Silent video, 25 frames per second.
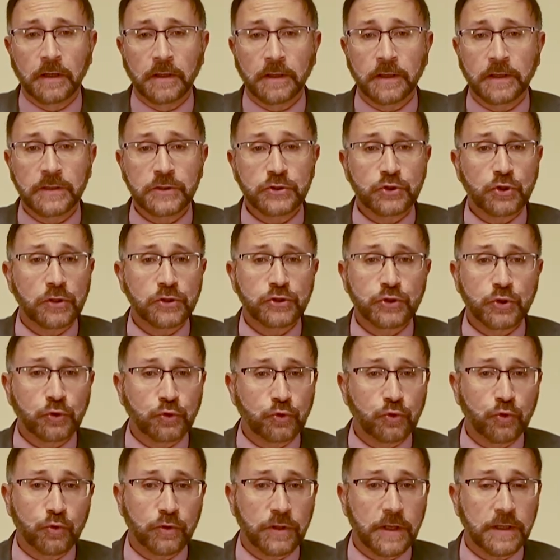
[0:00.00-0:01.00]
it is also
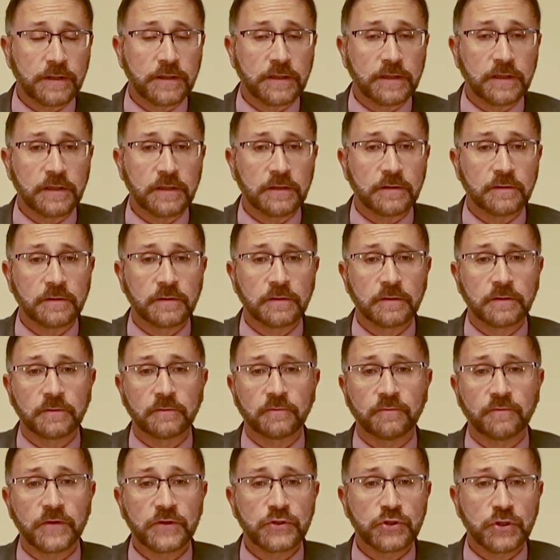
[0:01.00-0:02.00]
true that the
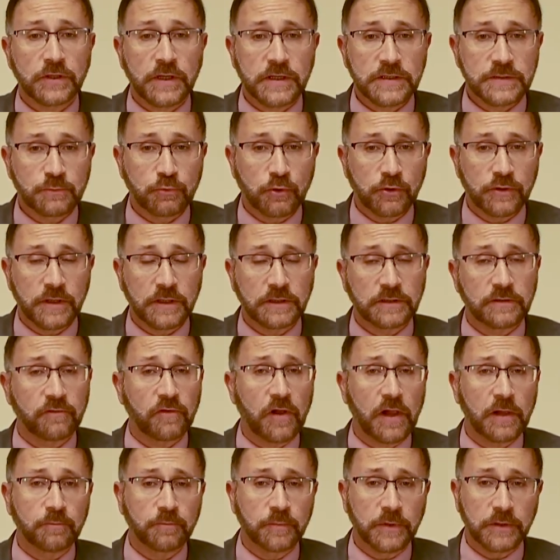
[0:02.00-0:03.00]
vision has put the
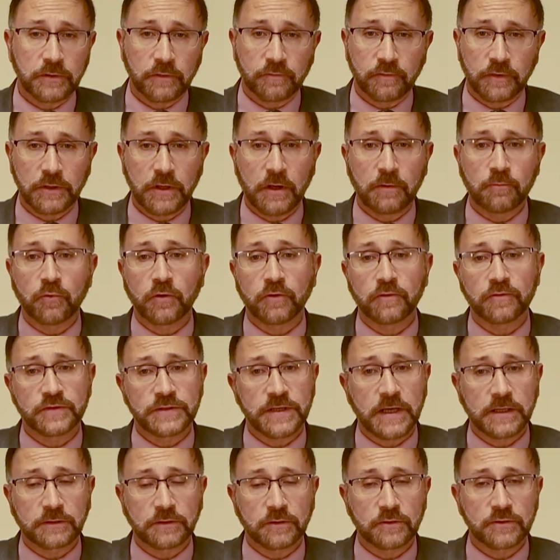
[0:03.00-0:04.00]
development of a number of
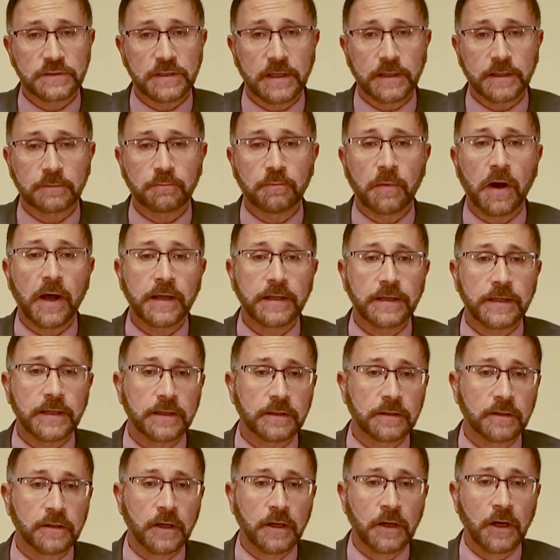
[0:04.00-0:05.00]
sectors like
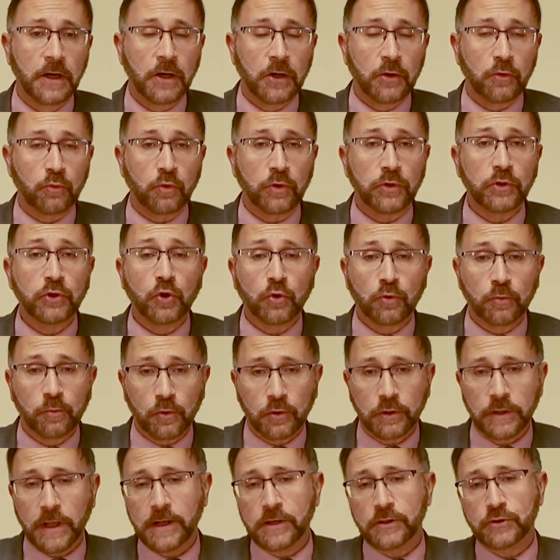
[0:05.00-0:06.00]
mining,
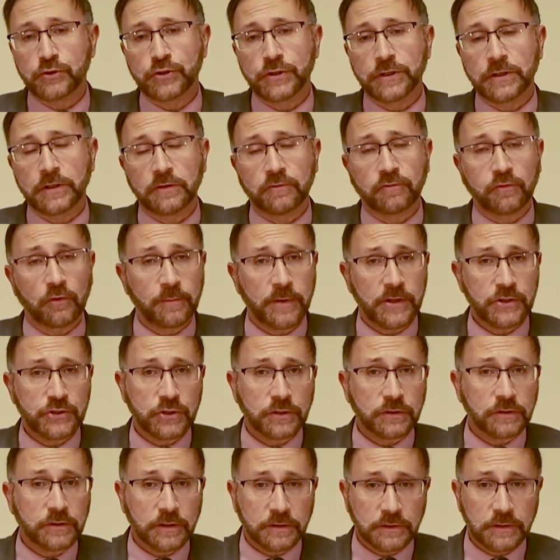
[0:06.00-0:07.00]
renewable energy,
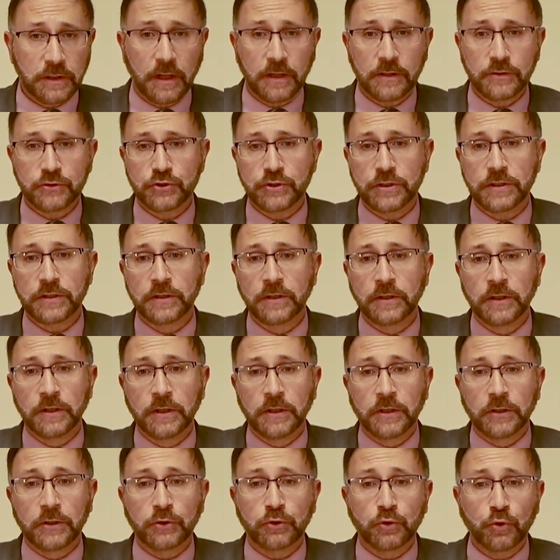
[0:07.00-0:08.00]
information technology,
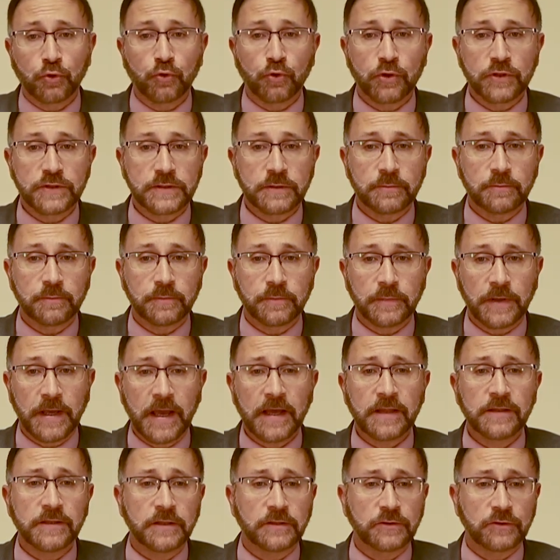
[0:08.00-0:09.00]
tourism,
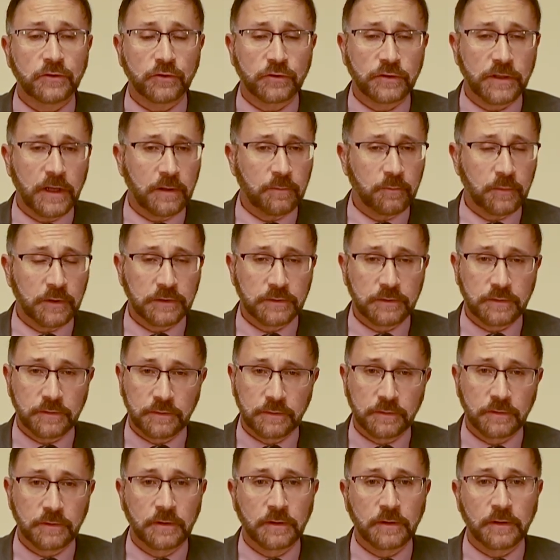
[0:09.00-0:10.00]
and entertainment
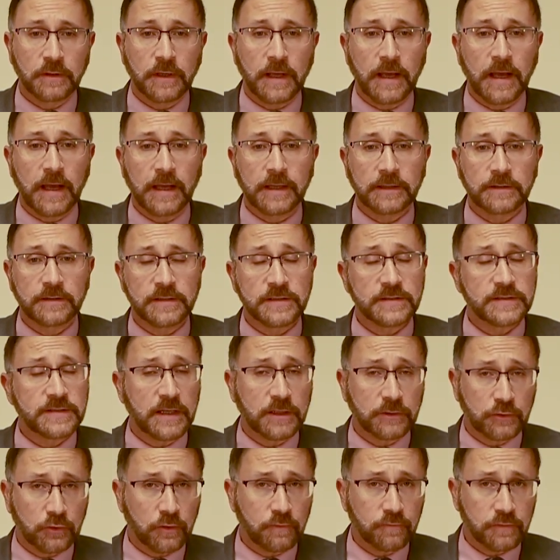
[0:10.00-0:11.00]
at the
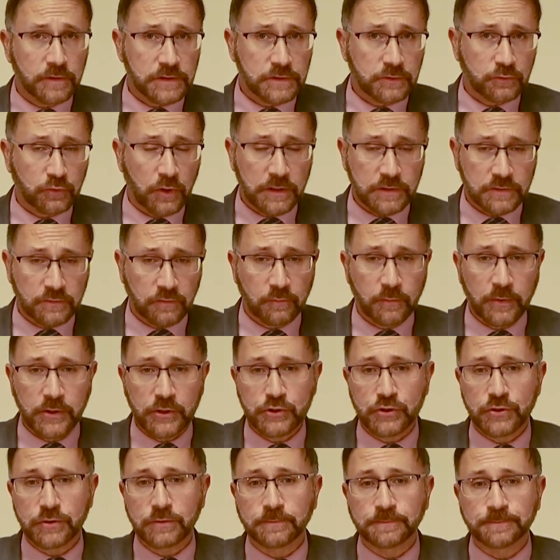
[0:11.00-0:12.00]
center of this
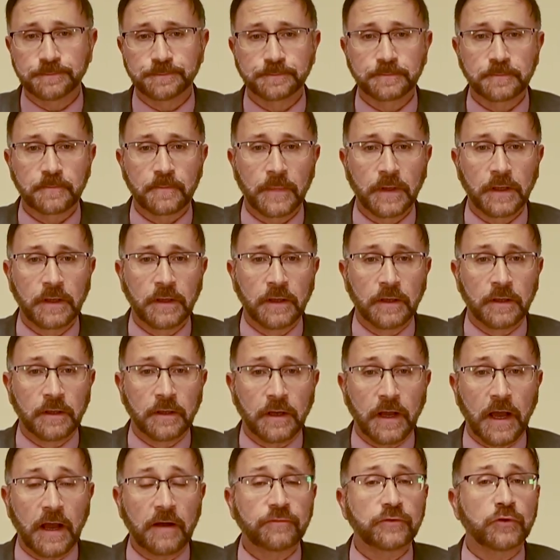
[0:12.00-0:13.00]
transformation.
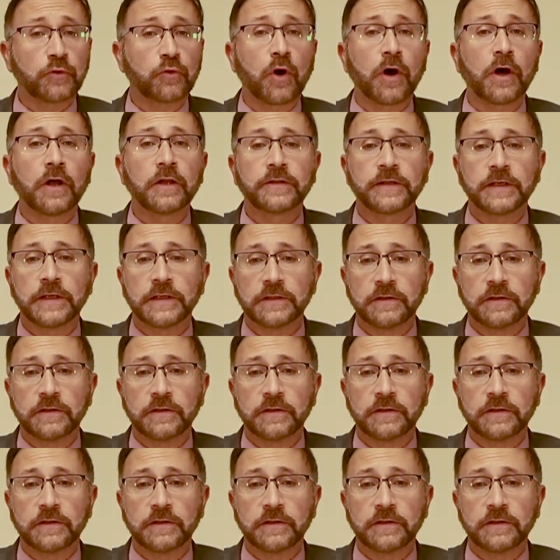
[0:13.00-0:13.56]
After all, the